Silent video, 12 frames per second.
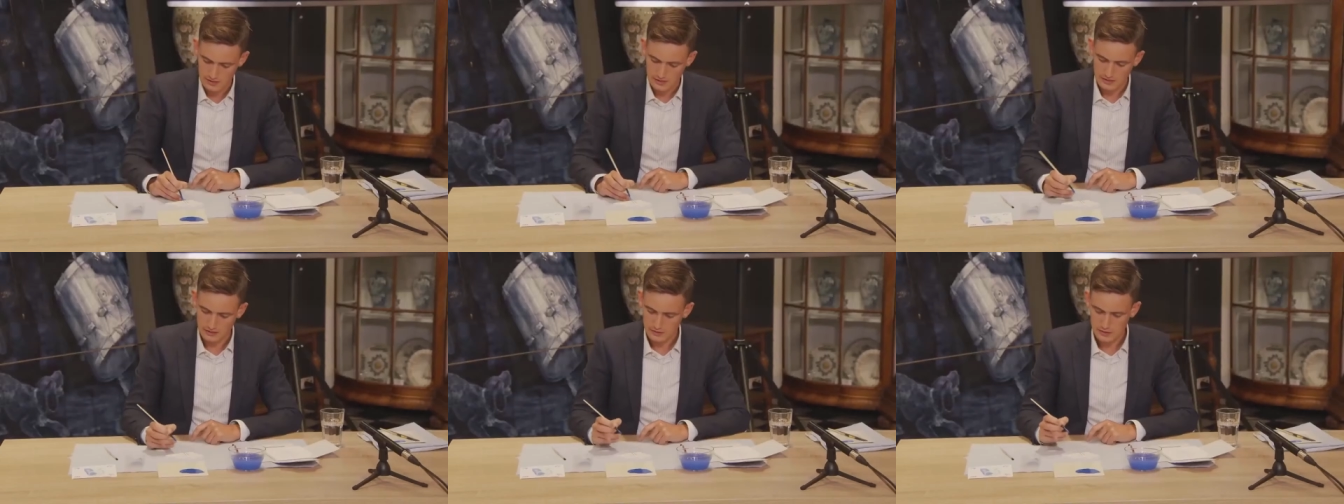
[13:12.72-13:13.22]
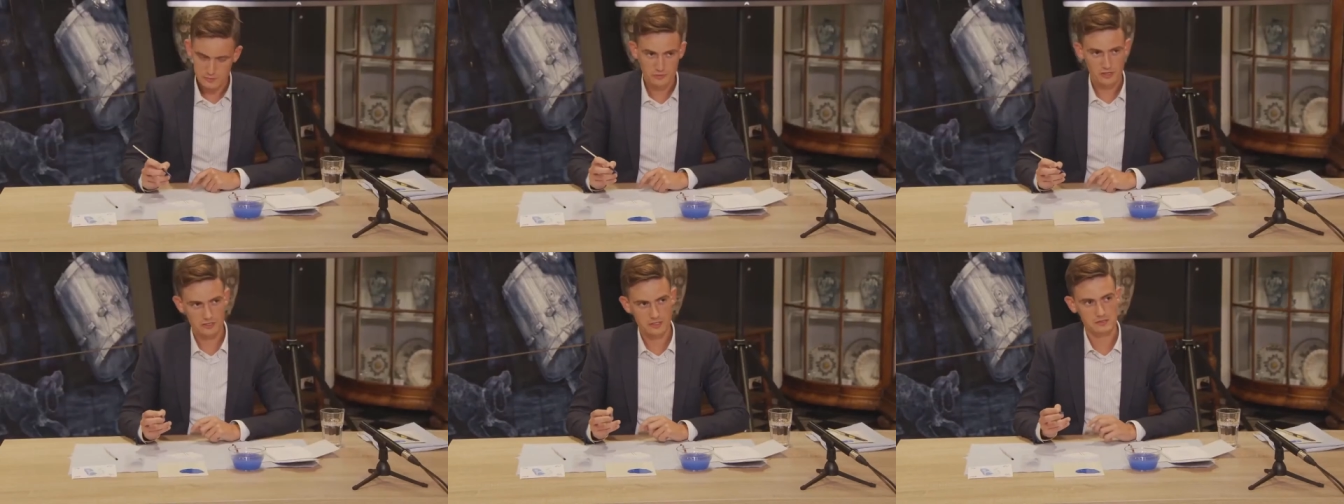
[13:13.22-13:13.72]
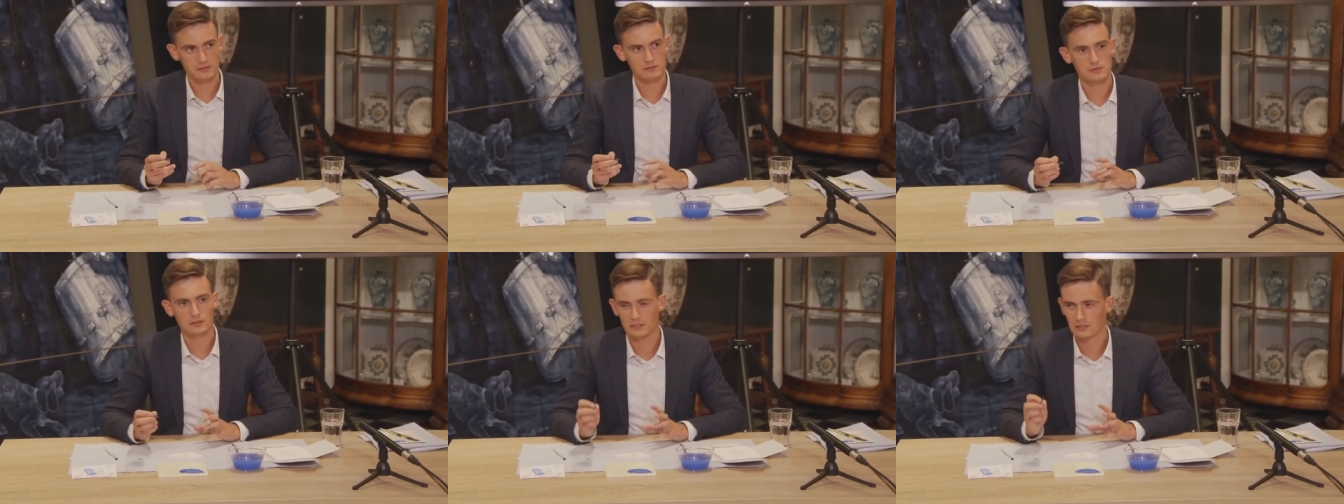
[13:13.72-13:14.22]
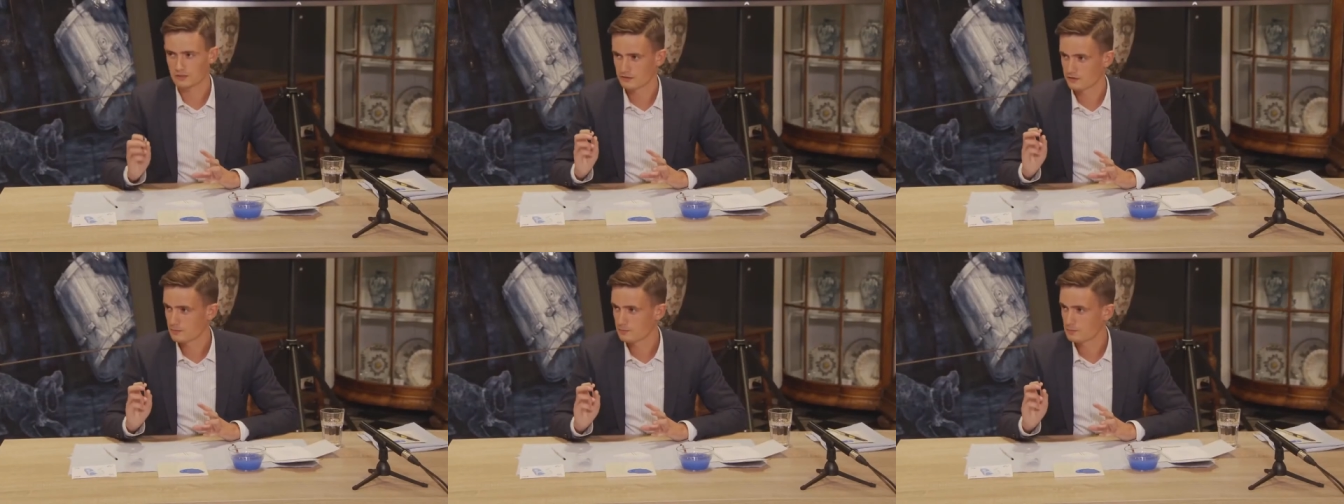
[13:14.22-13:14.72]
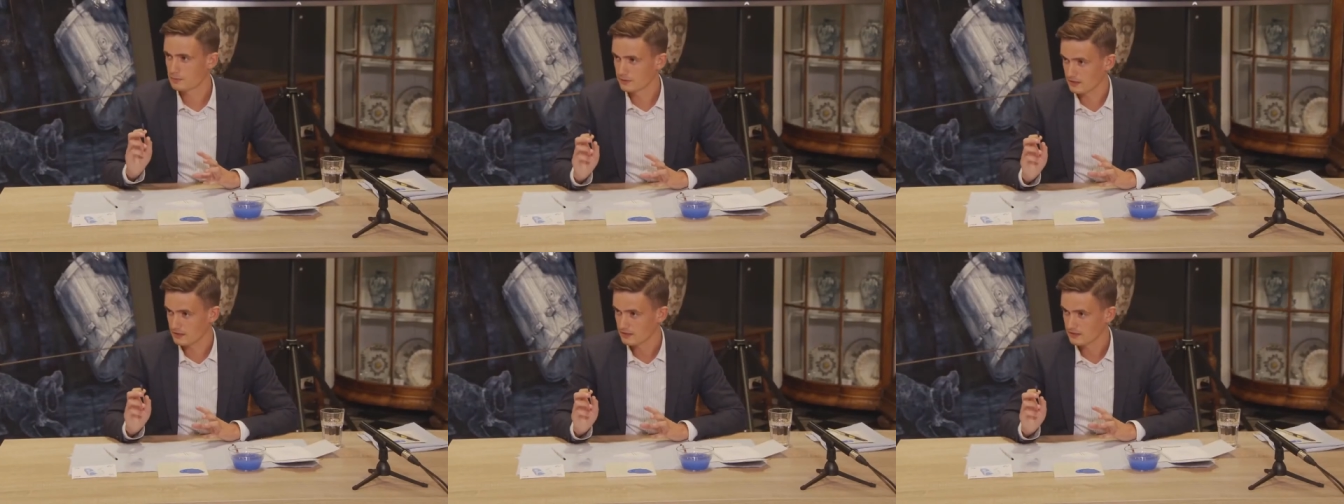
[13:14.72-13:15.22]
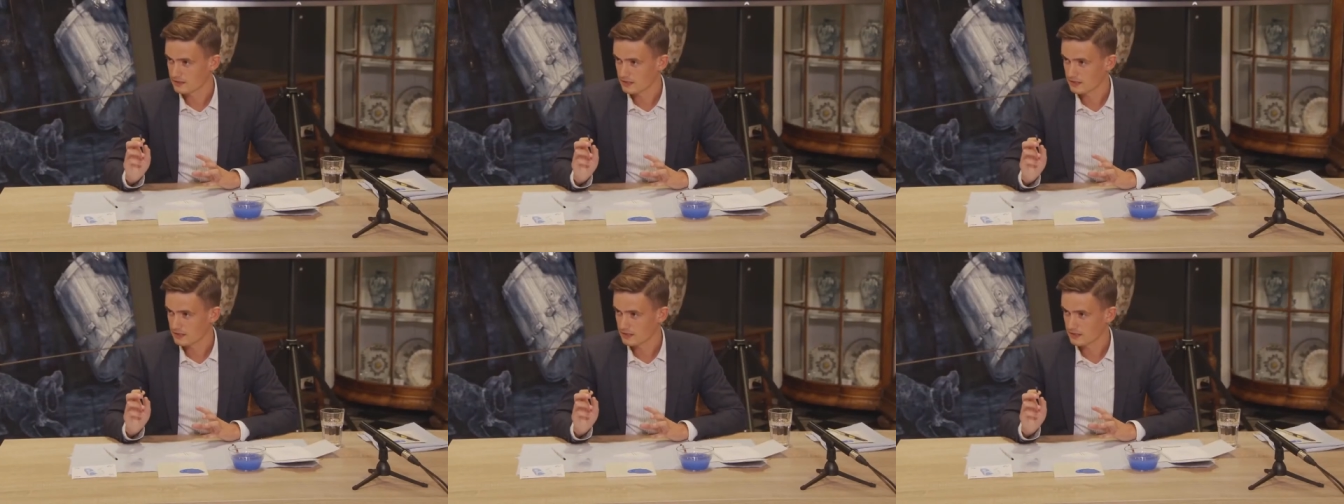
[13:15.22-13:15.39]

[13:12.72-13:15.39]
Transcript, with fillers: Now this brush is also called the puller.